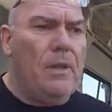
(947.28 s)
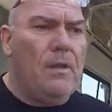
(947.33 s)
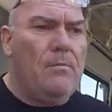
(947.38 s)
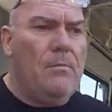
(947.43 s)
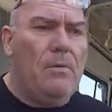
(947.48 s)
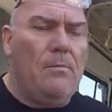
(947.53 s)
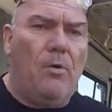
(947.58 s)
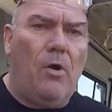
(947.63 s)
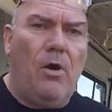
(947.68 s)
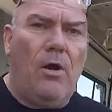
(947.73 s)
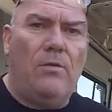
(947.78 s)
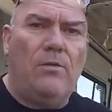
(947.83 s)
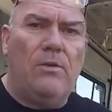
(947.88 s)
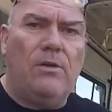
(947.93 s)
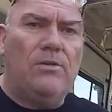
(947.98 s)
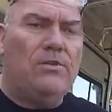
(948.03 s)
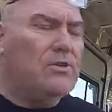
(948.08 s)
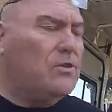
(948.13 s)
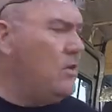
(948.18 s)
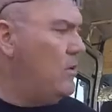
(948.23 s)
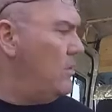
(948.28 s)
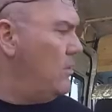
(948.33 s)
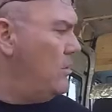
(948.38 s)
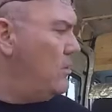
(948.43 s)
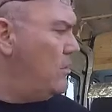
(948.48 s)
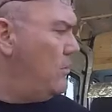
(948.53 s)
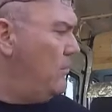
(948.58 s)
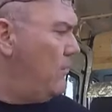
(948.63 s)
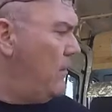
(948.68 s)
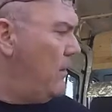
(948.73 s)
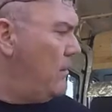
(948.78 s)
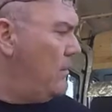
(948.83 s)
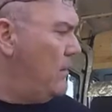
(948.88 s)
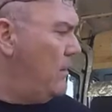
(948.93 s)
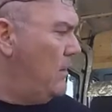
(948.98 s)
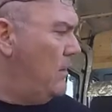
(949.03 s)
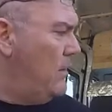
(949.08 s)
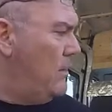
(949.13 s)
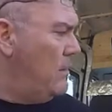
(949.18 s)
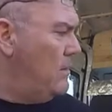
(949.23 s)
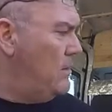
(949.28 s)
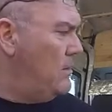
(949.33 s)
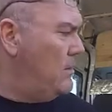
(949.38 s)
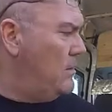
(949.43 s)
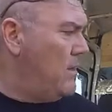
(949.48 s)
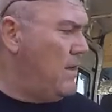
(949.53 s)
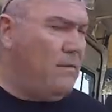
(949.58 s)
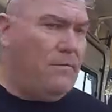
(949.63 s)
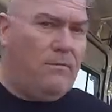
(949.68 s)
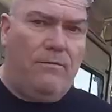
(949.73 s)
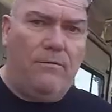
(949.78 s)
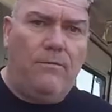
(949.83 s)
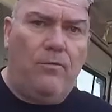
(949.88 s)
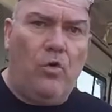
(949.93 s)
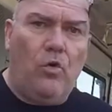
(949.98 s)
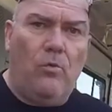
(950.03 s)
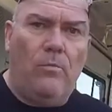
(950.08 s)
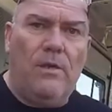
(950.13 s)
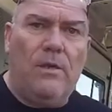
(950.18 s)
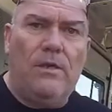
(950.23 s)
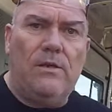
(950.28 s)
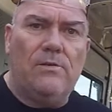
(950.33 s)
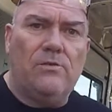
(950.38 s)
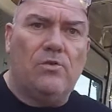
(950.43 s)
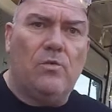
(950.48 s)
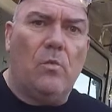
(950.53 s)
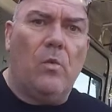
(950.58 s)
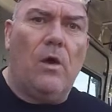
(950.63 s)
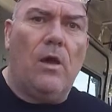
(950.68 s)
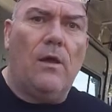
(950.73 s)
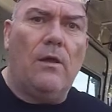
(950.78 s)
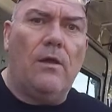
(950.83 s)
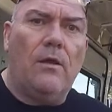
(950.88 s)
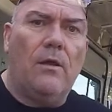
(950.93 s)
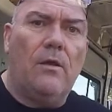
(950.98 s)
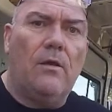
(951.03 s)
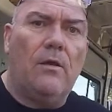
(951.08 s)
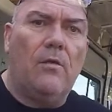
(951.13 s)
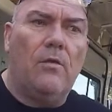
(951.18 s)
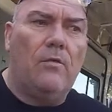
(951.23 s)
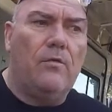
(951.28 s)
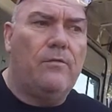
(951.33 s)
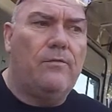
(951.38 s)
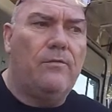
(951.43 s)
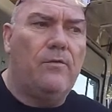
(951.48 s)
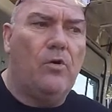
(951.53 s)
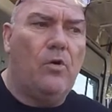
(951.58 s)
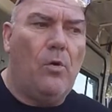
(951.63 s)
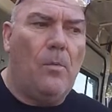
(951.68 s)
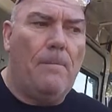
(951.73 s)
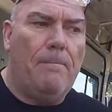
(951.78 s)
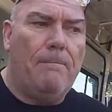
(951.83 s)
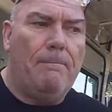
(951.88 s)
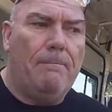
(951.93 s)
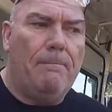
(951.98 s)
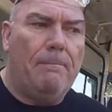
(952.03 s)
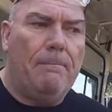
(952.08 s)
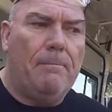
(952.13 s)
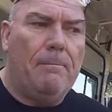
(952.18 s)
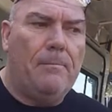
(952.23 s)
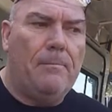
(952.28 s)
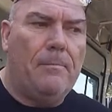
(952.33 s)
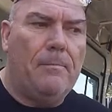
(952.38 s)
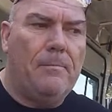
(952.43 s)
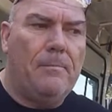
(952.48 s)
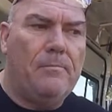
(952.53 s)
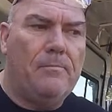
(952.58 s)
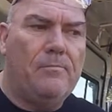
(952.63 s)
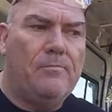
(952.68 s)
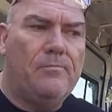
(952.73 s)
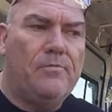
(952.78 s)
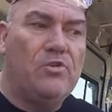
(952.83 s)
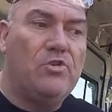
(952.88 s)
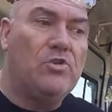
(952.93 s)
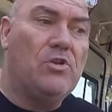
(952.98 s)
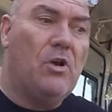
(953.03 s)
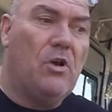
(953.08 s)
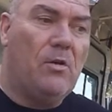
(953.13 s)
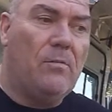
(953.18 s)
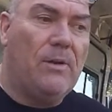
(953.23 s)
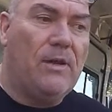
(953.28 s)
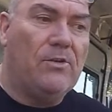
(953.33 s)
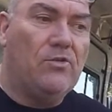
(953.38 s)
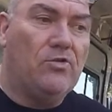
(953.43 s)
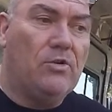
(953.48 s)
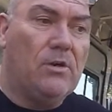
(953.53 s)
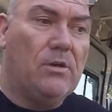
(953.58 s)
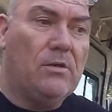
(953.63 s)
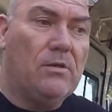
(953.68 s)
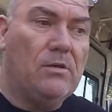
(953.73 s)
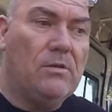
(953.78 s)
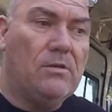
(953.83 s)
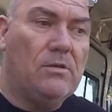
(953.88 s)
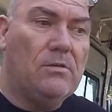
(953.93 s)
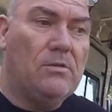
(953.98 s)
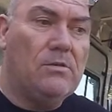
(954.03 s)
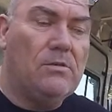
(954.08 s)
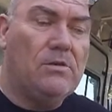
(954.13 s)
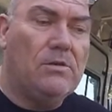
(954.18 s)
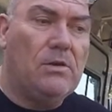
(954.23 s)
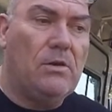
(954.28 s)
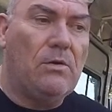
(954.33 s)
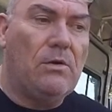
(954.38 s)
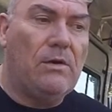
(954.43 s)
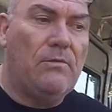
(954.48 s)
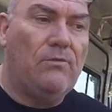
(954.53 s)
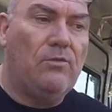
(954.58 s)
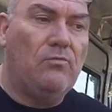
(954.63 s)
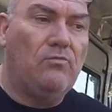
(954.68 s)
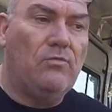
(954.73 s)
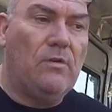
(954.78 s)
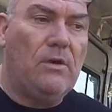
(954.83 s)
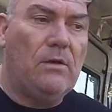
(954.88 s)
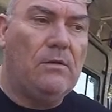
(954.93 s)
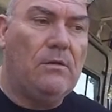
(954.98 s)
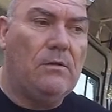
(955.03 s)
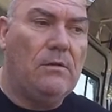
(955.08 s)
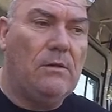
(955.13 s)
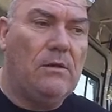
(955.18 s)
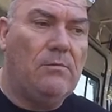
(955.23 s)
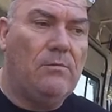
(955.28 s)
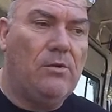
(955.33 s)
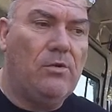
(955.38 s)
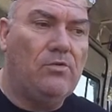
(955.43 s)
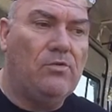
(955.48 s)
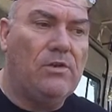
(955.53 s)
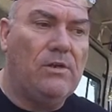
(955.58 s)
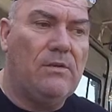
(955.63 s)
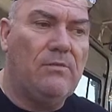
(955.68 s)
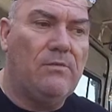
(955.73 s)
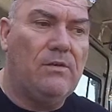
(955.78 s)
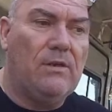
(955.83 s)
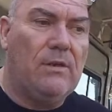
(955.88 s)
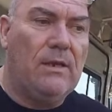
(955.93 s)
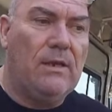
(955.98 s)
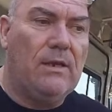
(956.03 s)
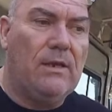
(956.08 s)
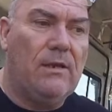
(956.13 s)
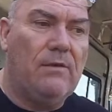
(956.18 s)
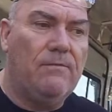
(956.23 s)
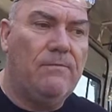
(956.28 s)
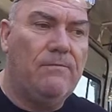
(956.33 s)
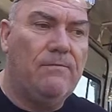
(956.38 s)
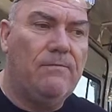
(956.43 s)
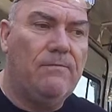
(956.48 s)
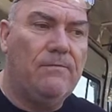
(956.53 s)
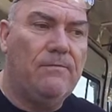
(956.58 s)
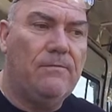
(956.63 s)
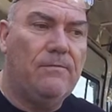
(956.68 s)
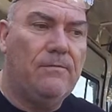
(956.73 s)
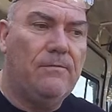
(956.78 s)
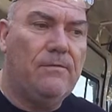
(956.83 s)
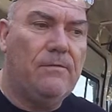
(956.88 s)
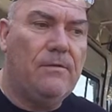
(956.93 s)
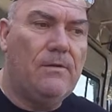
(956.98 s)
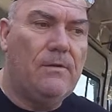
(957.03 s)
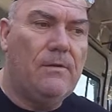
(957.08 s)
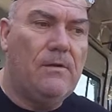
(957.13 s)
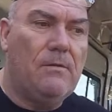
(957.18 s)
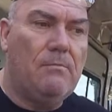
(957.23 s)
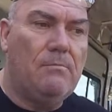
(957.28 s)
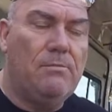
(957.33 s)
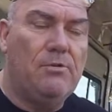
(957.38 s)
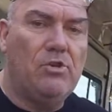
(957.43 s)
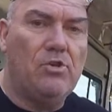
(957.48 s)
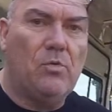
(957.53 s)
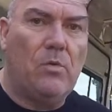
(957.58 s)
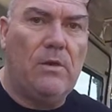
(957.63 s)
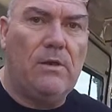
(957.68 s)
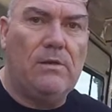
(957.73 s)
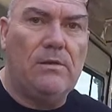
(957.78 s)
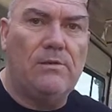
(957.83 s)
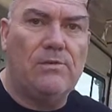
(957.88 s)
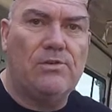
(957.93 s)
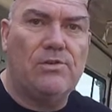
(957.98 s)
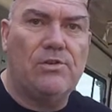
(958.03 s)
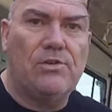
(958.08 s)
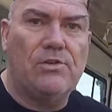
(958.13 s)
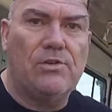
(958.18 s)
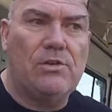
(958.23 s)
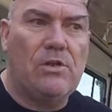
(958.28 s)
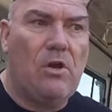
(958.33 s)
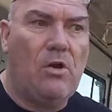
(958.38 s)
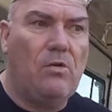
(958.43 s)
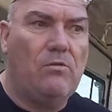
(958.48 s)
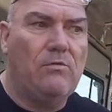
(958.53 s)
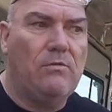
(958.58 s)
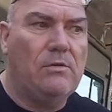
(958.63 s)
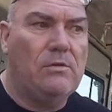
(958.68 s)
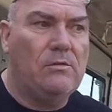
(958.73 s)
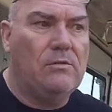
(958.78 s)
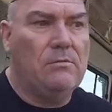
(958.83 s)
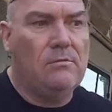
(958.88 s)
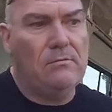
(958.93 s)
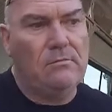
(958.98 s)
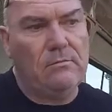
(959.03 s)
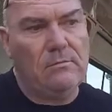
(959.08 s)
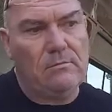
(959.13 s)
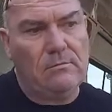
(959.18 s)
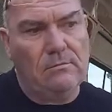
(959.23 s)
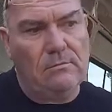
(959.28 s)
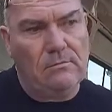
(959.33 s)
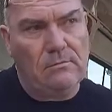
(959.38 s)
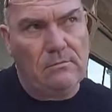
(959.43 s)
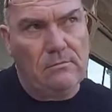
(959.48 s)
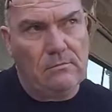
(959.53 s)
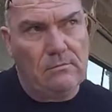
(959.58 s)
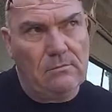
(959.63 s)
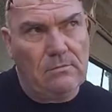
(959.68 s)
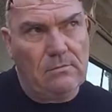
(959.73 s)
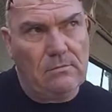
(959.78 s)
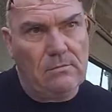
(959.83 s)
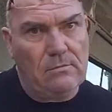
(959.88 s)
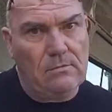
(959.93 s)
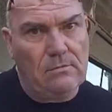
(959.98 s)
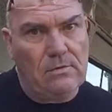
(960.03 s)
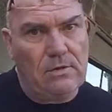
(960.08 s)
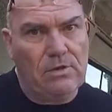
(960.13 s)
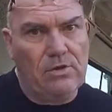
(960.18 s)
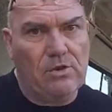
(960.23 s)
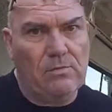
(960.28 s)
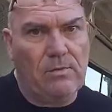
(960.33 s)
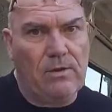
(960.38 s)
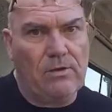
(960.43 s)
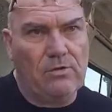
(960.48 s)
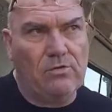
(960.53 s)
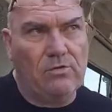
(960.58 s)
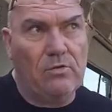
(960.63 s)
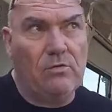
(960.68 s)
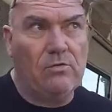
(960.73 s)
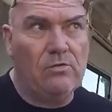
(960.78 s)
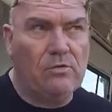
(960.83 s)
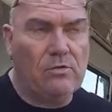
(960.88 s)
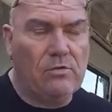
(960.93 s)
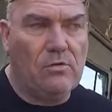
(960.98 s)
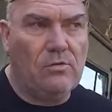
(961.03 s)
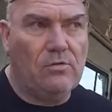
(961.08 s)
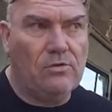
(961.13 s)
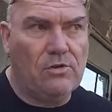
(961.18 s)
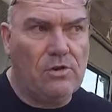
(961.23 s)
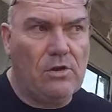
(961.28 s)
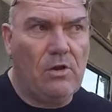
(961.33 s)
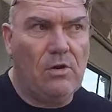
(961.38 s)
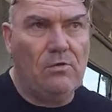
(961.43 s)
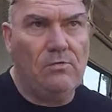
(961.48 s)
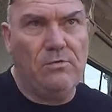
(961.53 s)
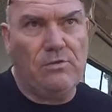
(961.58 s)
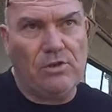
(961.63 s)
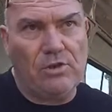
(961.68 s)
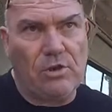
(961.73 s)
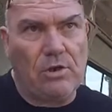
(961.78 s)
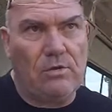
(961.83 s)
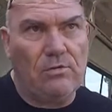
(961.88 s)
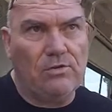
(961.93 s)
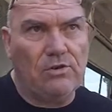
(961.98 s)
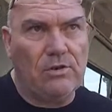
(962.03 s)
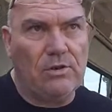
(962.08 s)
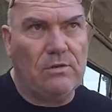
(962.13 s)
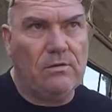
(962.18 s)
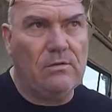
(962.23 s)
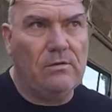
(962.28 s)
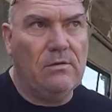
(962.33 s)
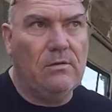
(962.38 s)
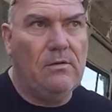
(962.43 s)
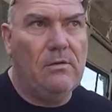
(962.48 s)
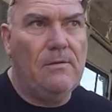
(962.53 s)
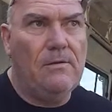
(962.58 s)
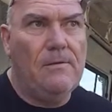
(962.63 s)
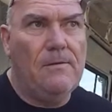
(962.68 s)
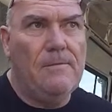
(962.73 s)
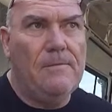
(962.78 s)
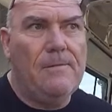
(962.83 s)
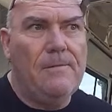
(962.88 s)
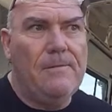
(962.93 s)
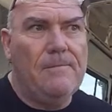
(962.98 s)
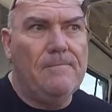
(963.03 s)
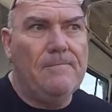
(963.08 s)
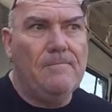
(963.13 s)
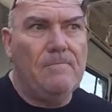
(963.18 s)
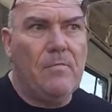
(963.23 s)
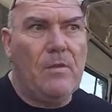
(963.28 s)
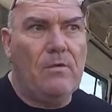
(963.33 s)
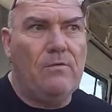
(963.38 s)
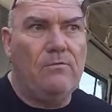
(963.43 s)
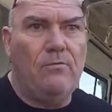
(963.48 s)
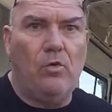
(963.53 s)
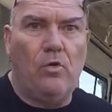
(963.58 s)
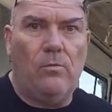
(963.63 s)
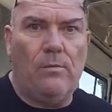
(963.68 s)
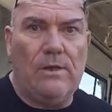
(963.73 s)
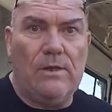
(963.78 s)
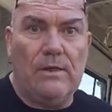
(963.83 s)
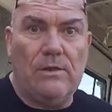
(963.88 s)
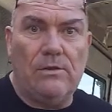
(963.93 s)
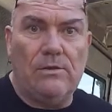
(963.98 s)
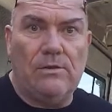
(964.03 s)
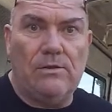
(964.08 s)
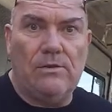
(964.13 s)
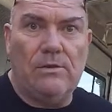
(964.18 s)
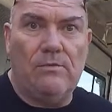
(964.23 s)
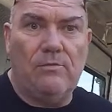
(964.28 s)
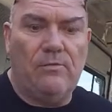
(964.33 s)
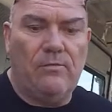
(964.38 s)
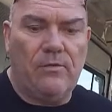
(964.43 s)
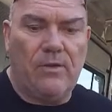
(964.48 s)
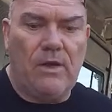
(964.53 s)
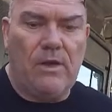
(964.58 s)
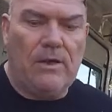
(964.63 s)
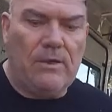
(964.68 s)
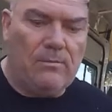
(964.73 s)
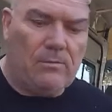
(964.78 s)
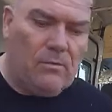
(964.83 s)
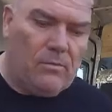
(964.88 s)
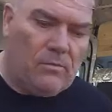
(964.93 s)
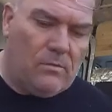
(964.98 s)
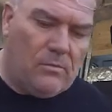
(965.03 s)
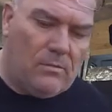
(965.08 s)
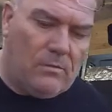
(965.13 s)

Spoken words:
But my only concern is the fact that it is then 4 metres away from the starter battery. So I'd have to run the positive and negative between the starter and leisure battery, or starter and charger. 4 metres of cable.